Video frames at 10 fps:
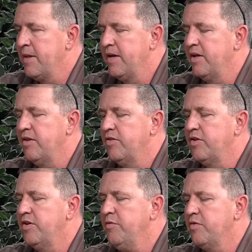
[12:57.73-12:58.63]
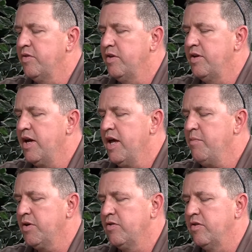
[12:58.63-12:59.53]
And the
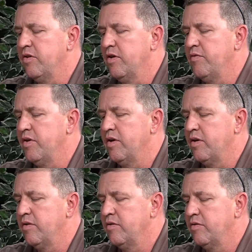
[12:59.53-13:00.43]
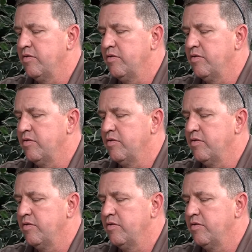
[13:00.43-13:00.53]
dynamics of a